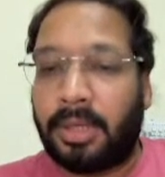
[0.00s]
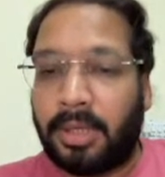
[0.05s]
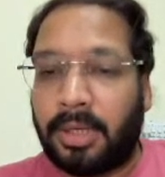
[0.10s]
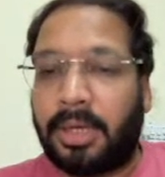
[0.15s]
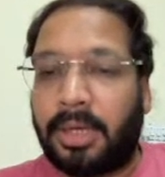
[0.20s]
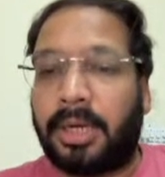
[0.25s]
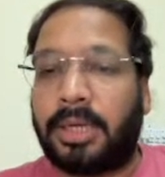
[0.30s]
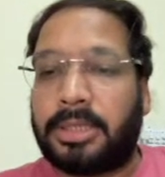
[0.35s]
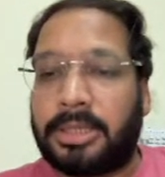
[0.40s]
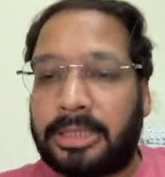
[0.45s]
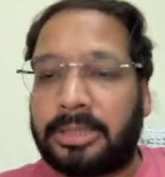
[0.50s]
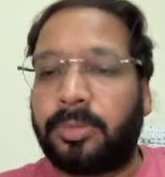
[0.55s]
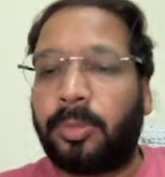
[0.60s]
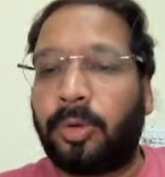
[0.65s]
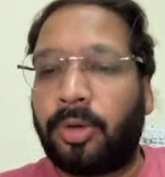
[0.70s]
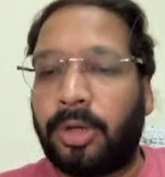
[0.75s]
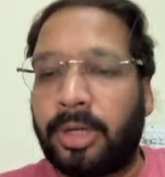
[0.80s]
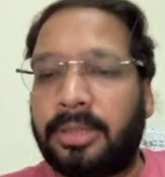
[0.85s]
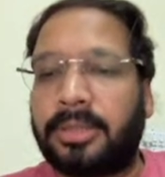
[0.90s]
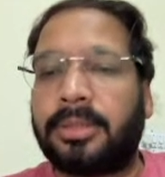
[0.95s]
Yes,
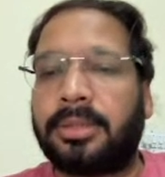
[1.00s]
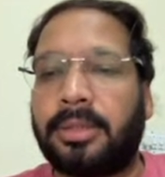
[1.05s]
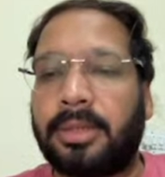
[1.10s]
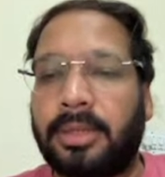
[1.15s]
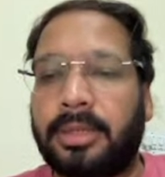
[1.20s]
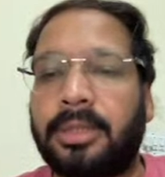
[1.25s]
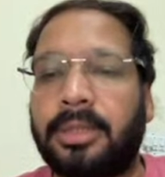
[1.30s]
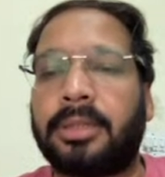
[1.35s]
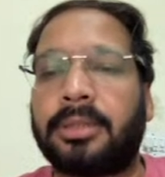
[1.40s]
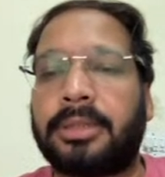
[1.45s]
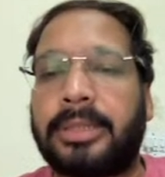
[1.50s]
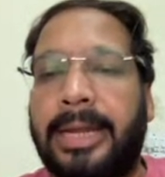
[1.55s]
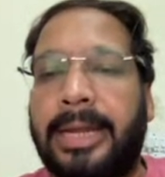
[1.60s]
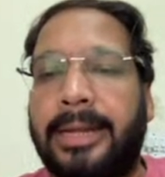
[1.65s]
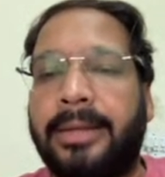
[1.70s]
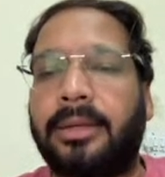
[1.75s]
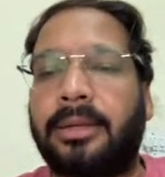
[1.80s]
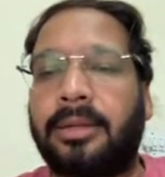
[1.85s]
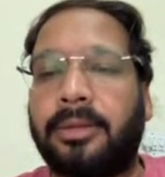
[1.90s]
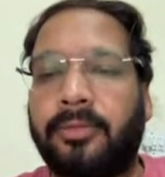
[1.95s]
Mohan,
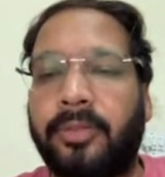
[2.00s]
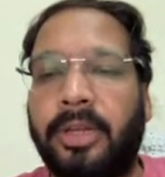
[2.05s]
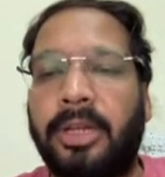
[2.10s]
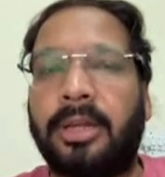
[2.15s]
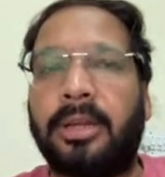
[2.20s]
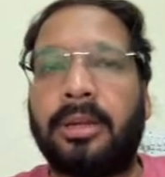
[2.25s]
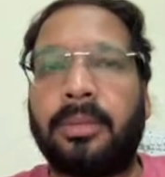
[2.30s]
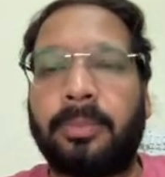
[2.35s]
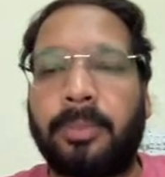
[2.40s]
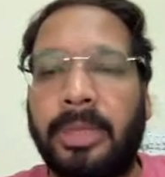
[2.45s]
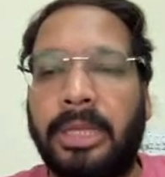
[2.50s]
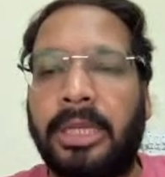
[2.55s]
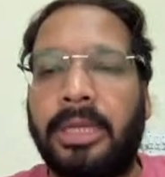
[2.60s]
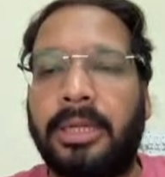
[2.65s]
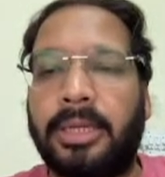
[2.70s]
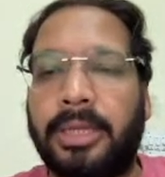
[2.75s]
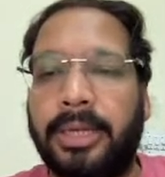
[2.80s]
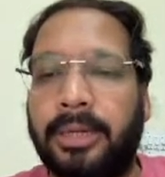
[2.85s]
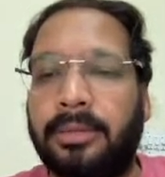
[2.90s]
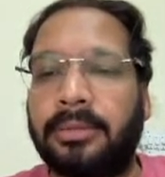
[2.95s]
that will be
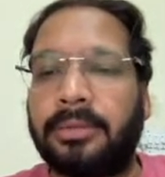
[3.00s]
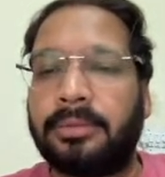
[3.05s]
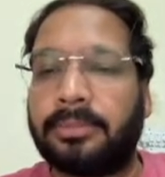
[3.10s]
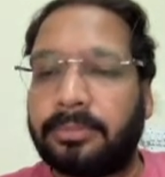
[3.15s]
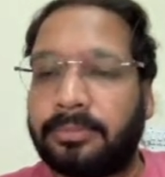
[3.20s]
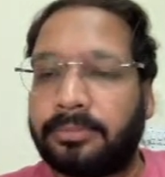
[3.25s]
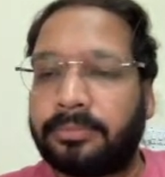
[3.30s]
done.